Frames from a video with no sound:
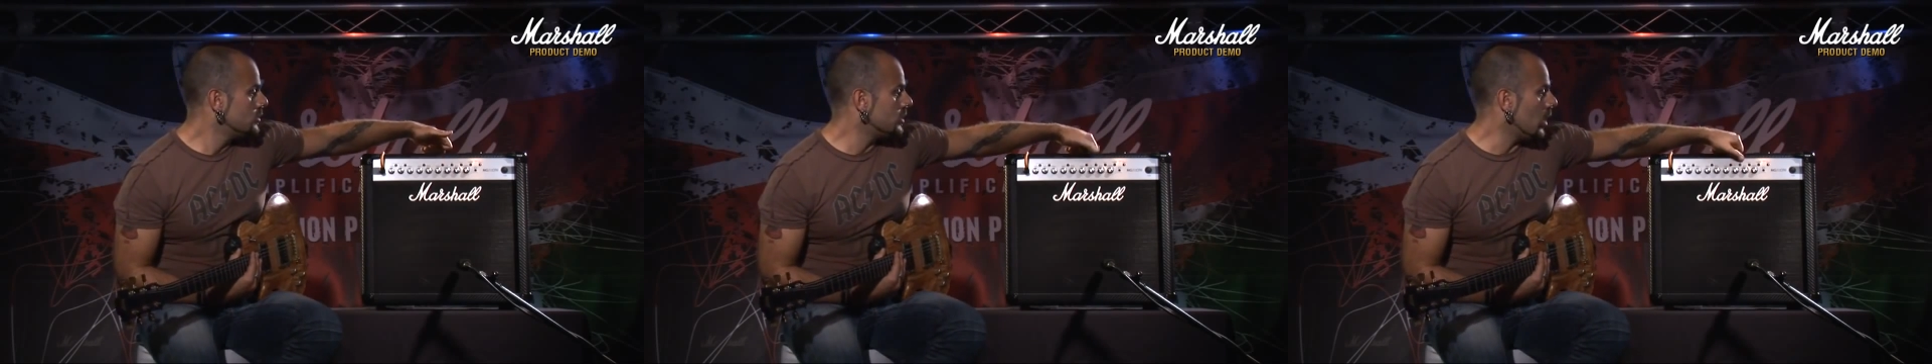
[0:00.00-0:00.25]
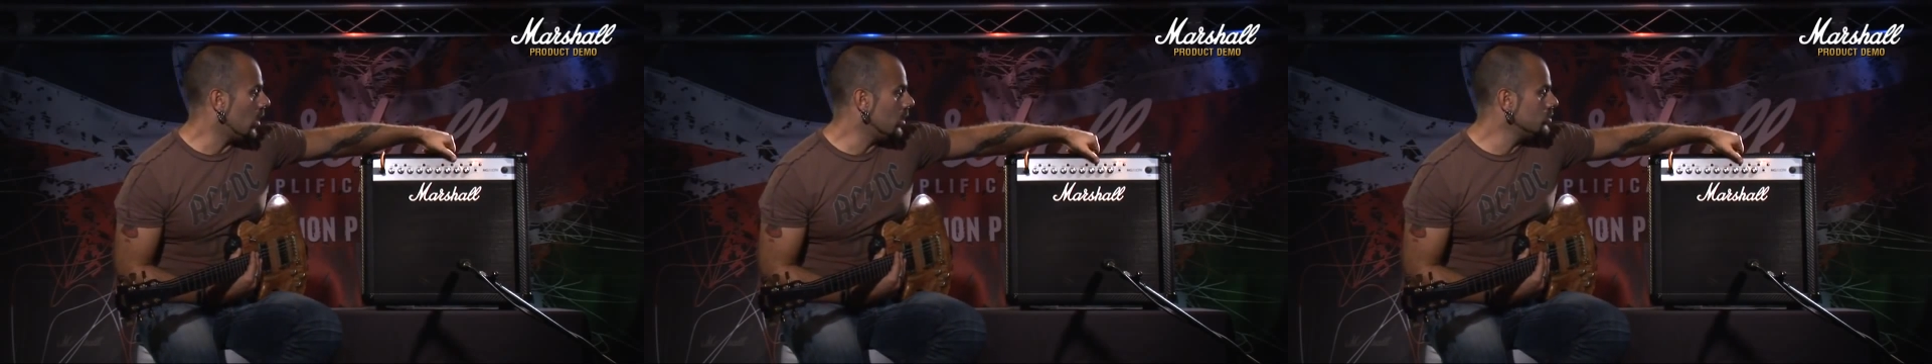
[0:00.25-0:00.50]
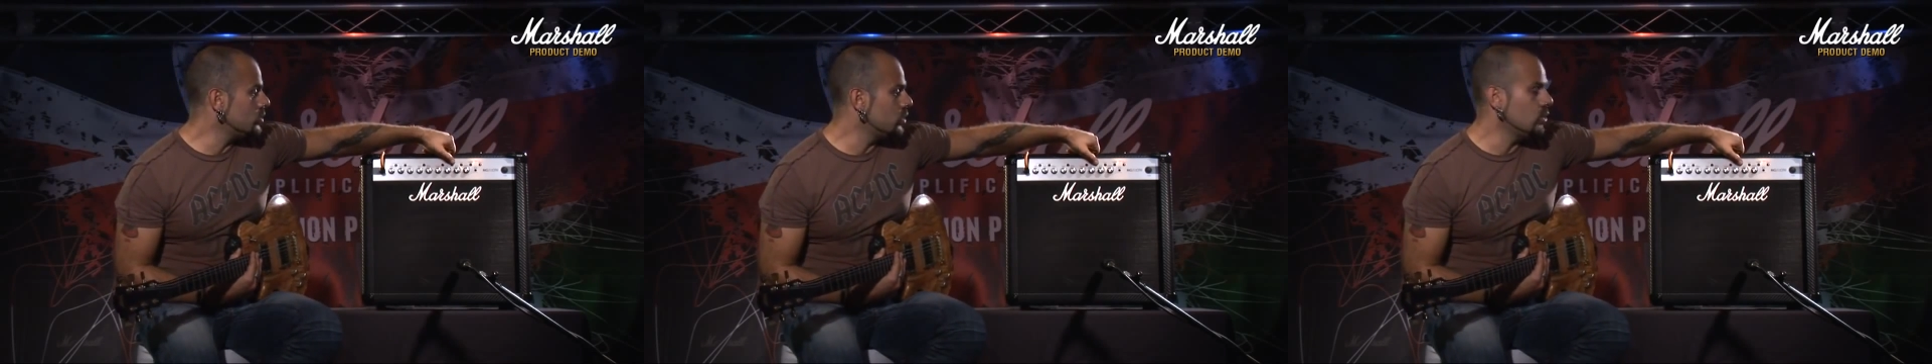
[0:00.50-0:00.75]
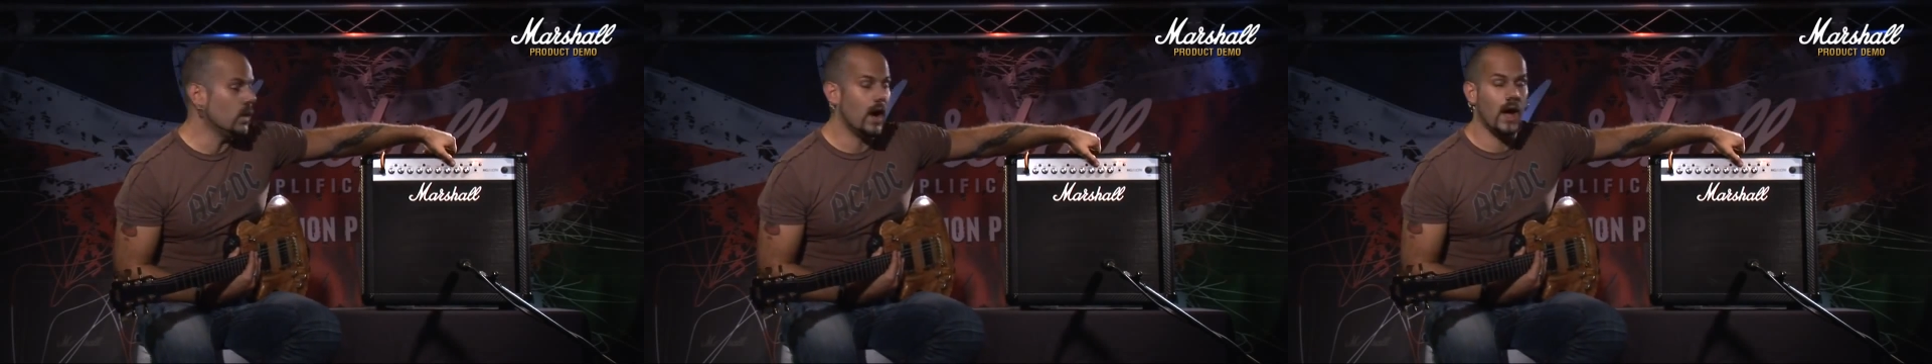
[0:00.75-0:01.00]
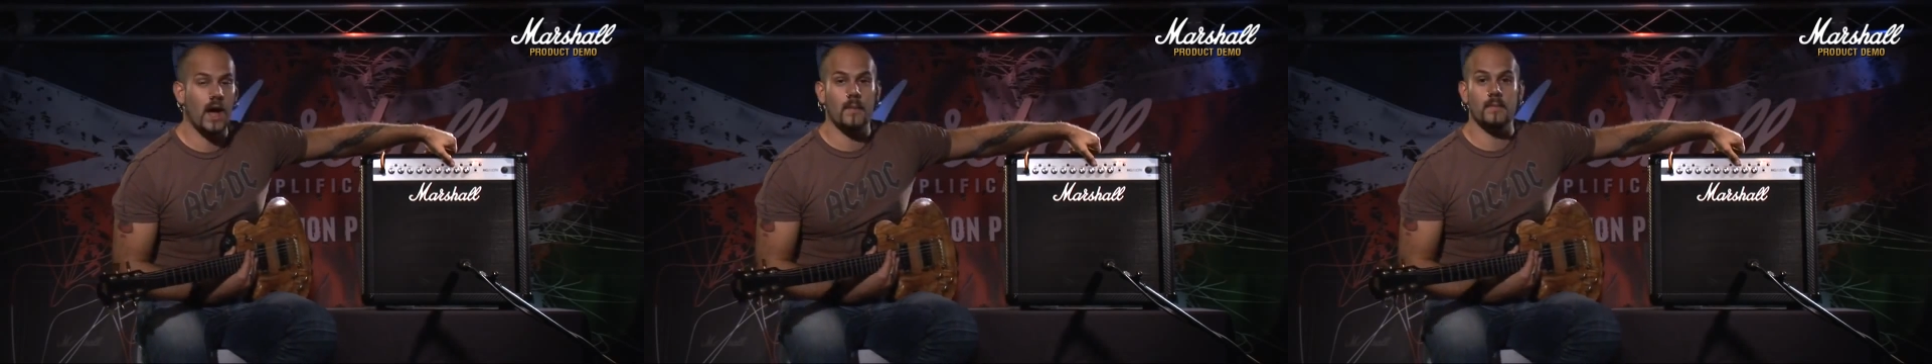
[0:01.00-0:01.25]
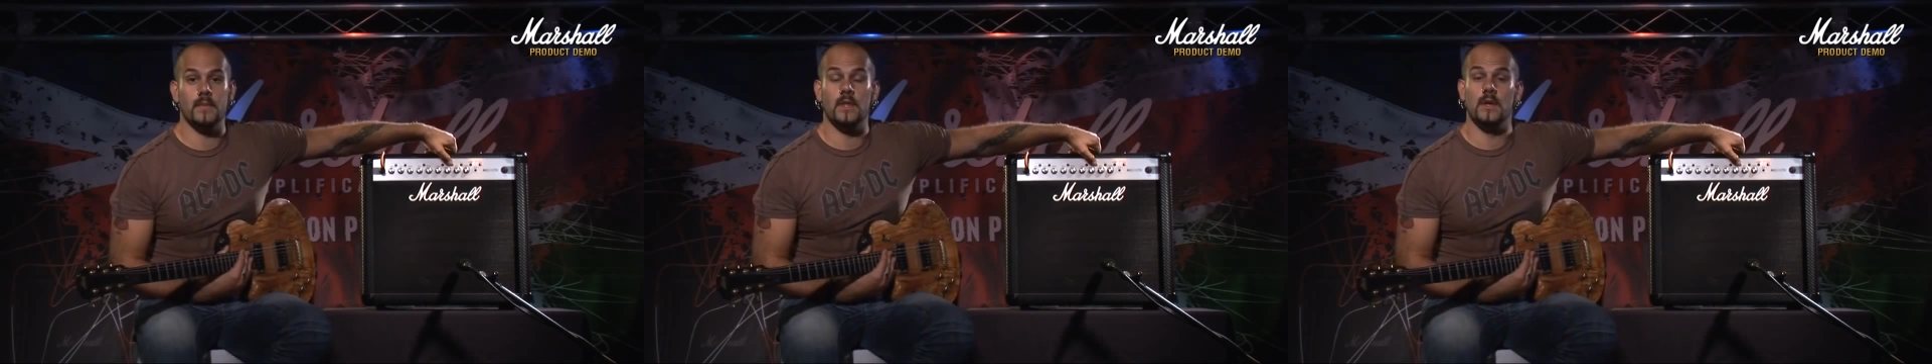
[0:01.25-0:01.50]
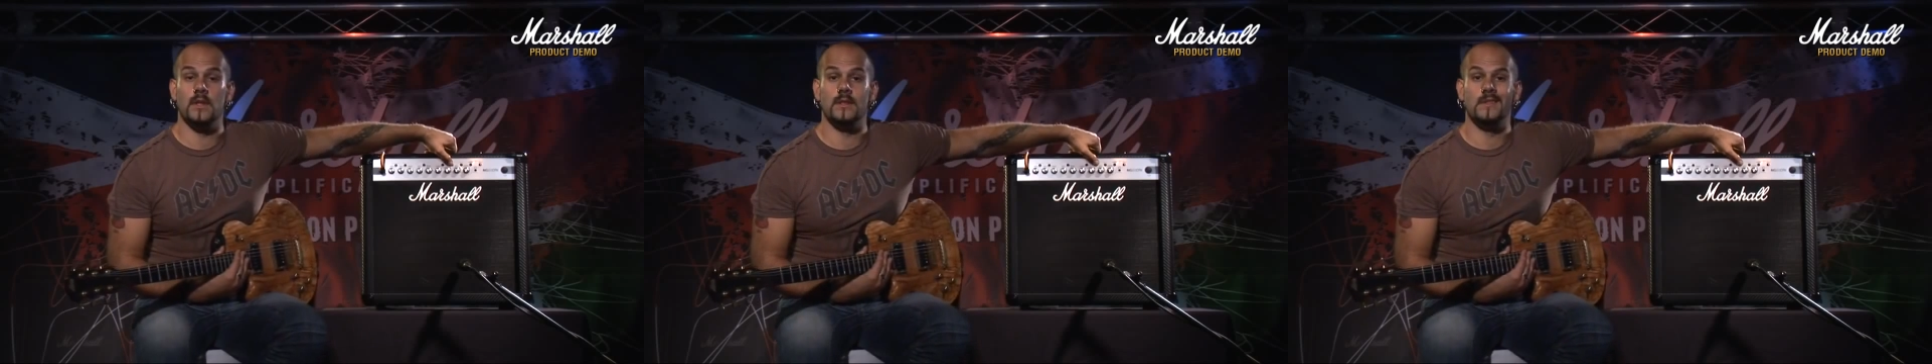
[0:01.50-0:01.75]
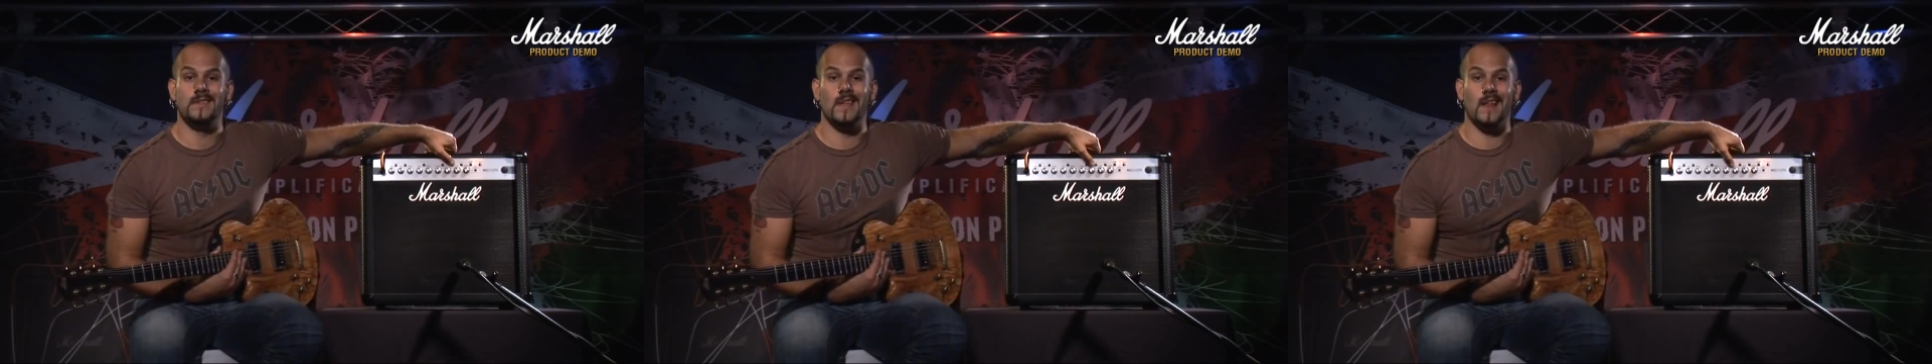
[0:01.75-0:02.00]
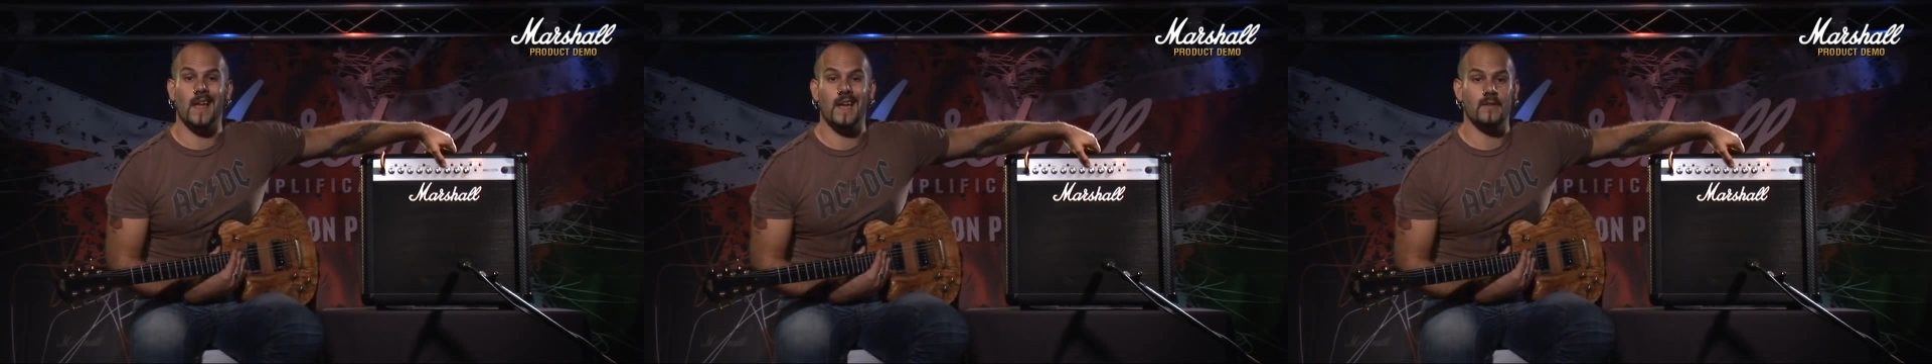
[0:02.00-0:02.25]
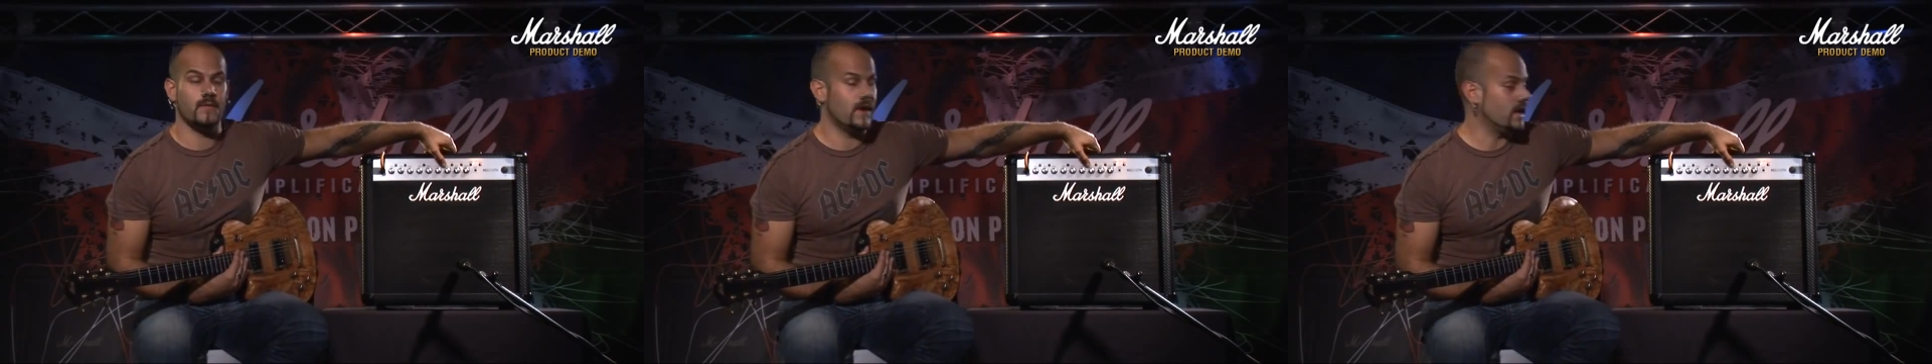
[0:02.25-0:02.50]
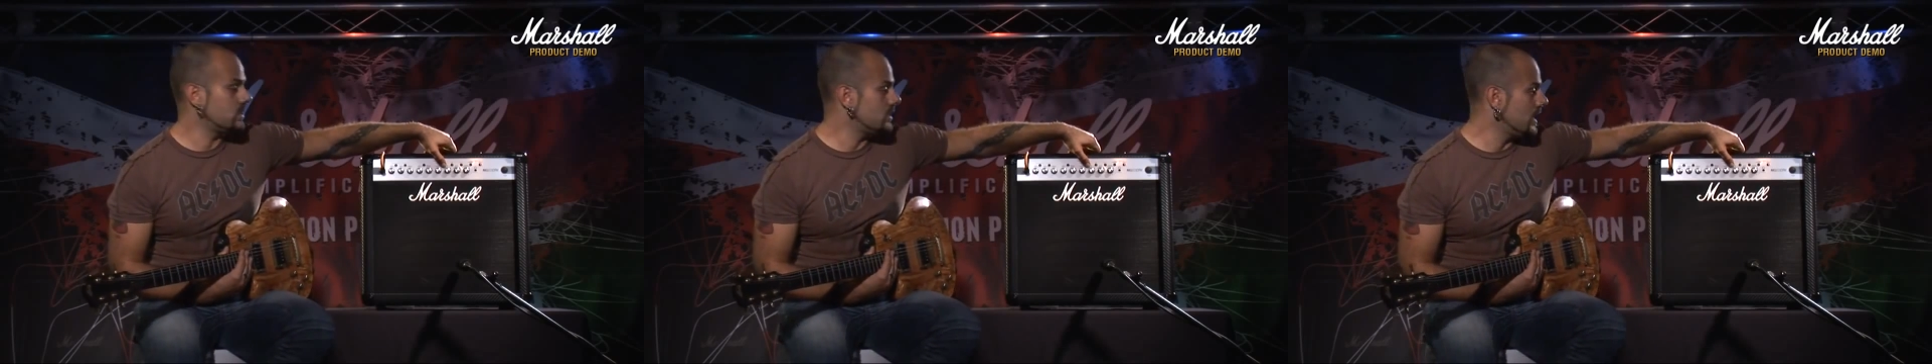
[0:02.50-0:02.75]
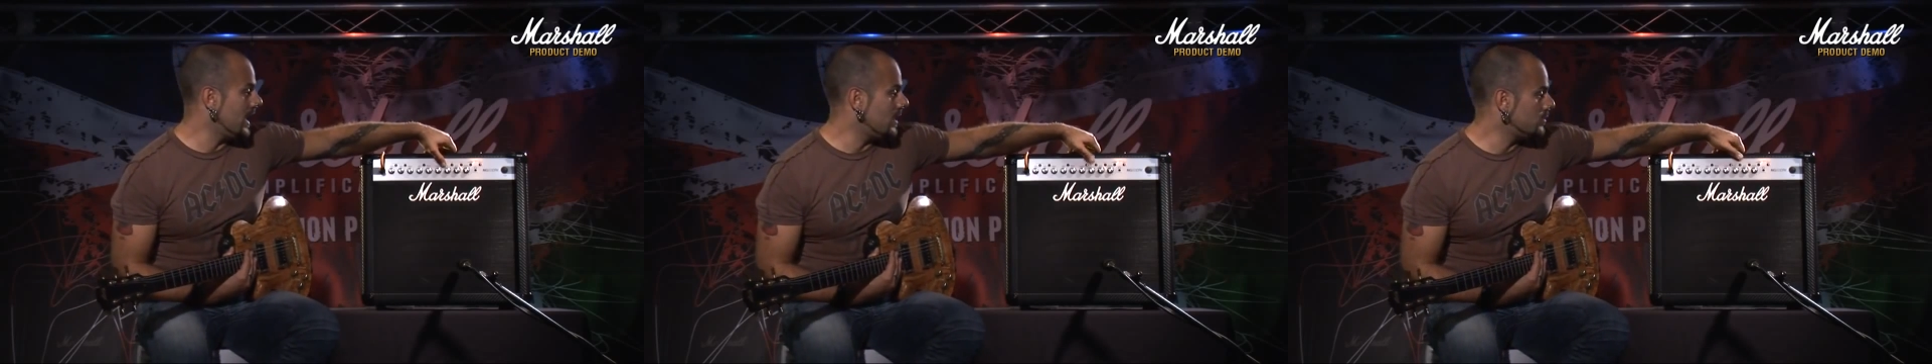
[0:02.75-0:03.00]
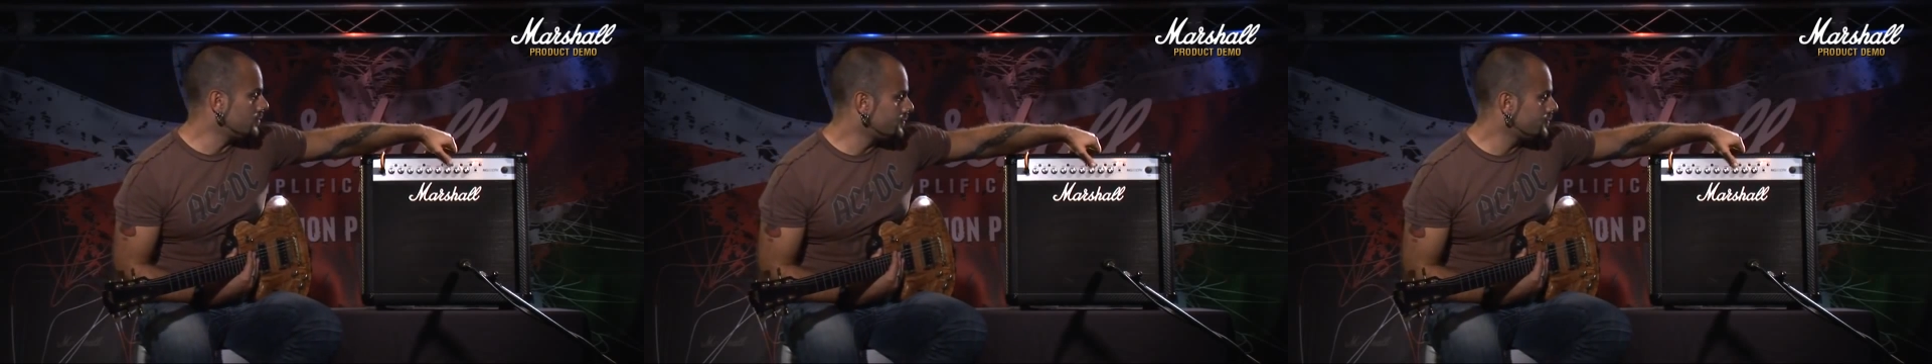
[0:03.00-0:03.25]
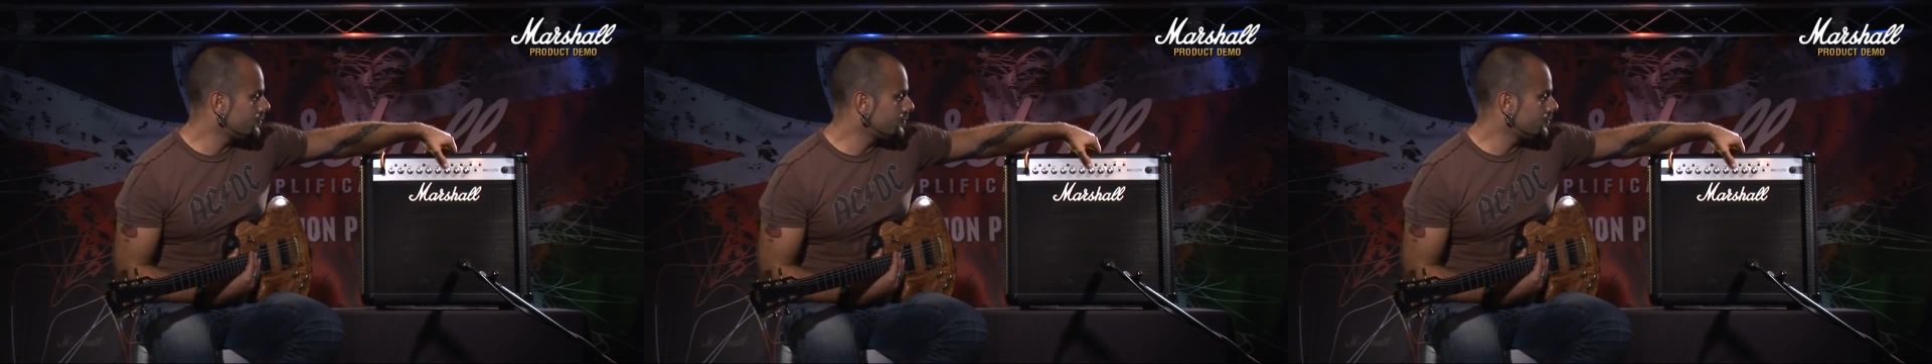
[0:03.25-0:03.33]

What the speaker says: So on to the delay effects now.